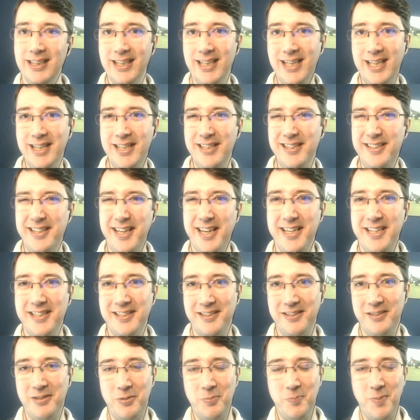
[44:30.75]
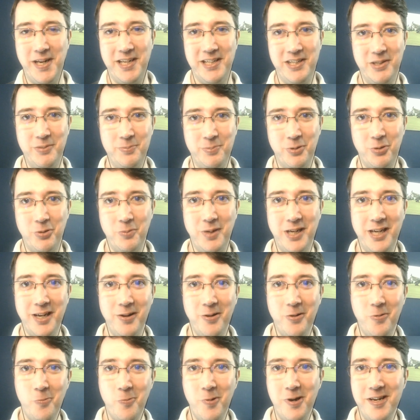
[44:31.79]
In the States, I suspect it's probably a
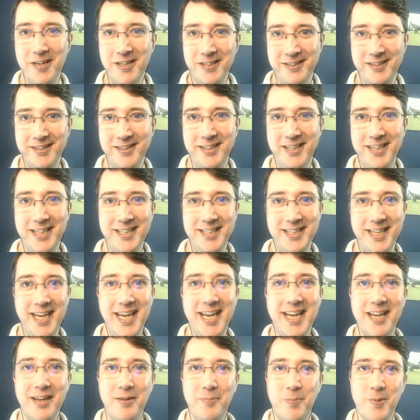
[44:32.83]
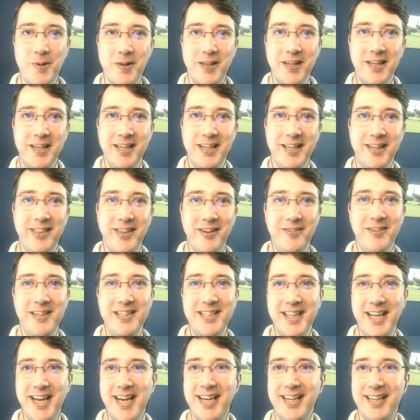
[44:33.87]
lot worse than it is here, but there
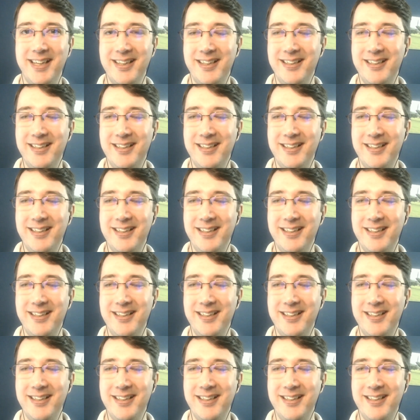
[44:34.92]
is that